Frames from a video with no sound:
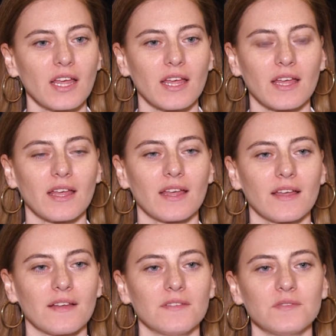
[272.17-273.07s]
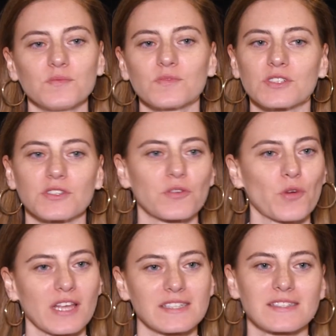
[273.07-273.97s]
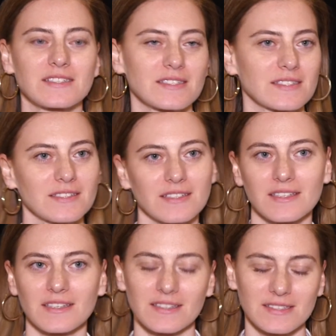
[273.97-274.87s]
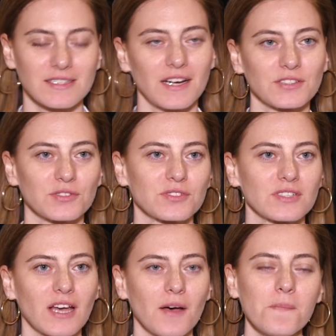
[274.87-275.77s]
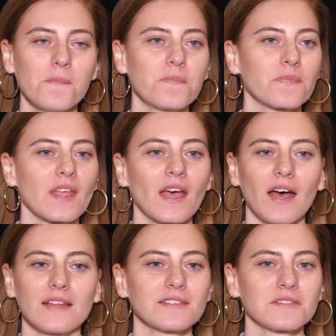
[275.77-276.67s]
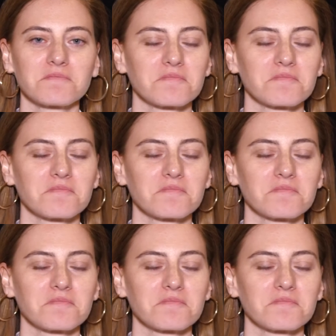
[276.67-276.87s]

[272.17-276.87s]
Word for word: um, the requests started to come and